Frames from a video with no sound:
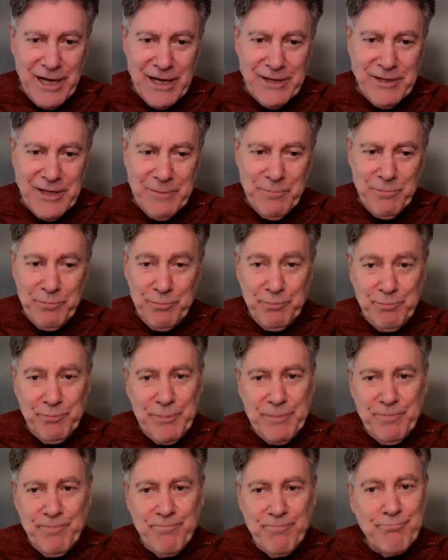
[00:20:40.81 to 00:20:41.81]
I think
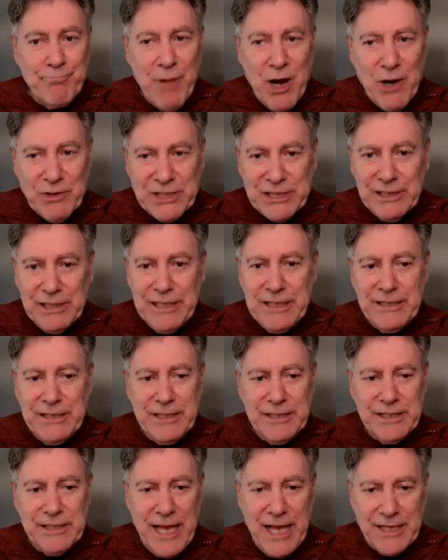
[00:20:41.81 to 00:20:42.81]
mostly
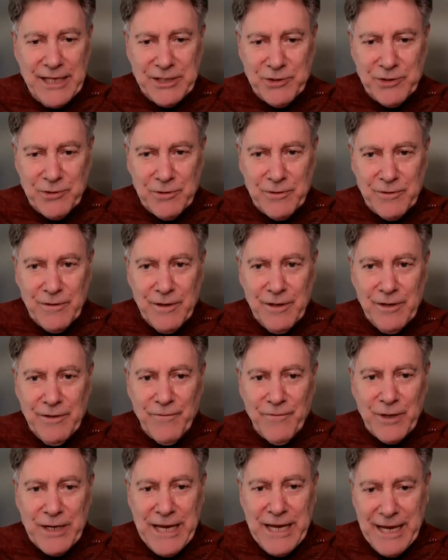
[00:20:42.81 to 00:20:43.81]
a disaster
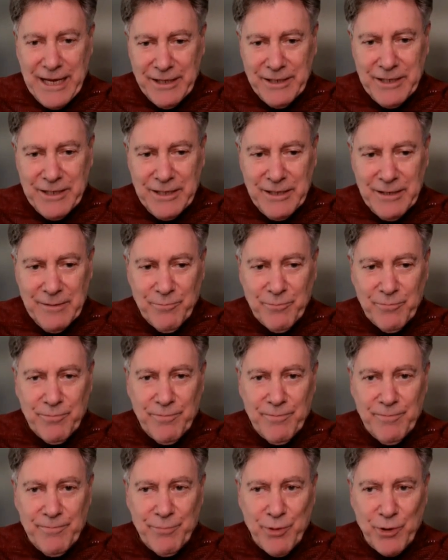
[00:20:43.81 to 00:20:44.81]
for Kennedy
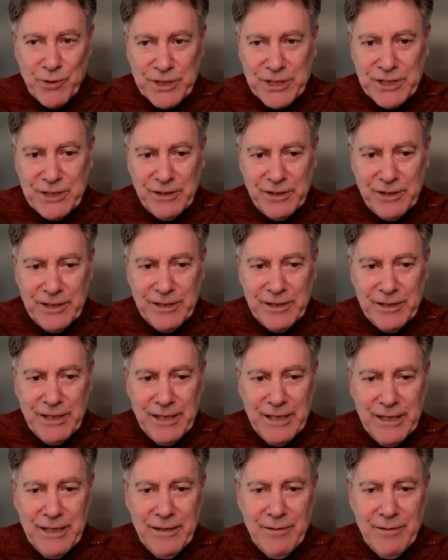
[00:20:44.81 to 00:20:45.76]
personally.